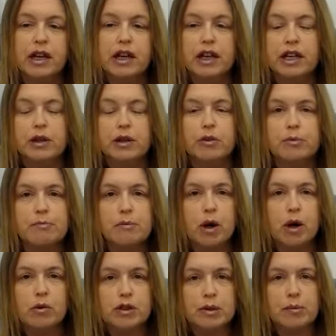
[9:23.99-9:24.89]
You would
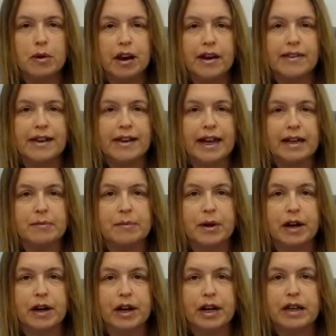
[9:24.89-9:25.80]
multiply that
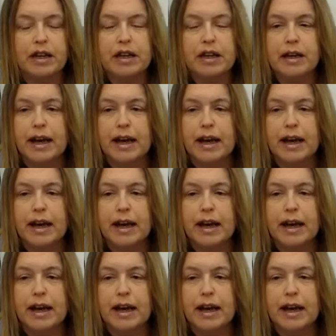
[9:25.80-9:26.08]
by